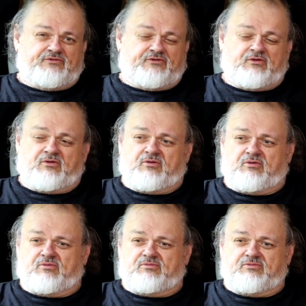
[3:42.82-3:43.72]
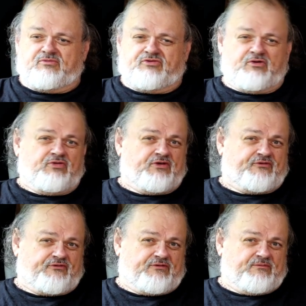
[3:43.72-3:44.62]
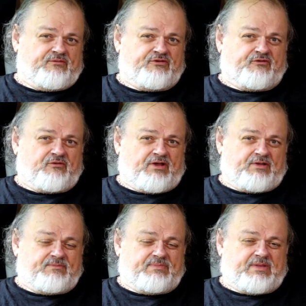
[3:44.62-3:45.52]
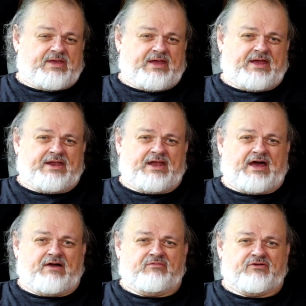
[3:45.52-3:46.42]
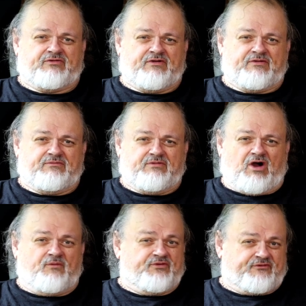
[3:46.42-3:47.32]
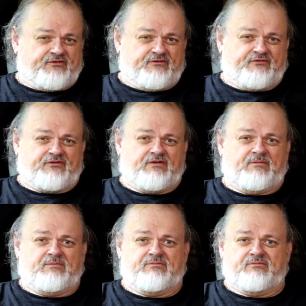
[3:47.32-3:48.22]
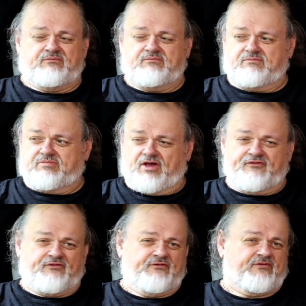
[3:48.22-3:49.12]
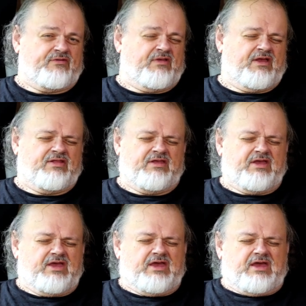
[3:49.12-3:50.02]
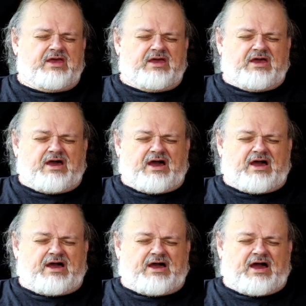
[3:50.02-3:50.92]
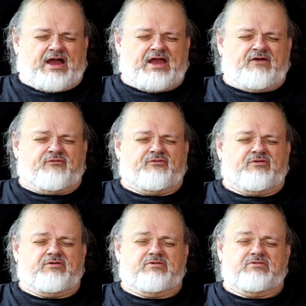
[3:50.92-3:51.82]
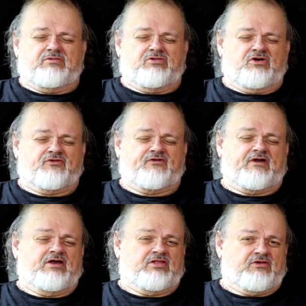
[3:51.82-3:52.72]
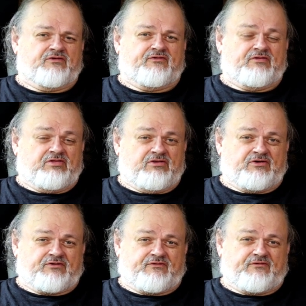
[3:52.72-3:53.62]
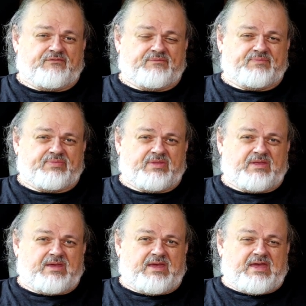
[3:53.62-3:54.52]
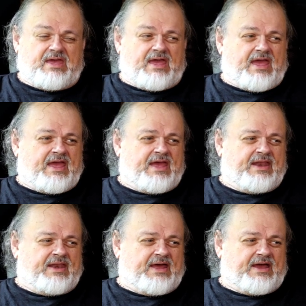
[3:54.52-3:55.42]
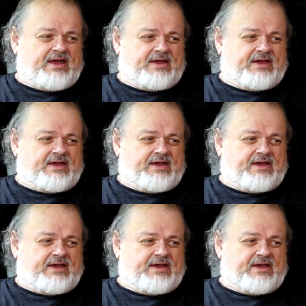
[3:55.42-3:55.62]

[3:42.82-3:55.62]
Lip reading: to do this venture at. And I've looked at offices and places, and I have looked and looked and looked. And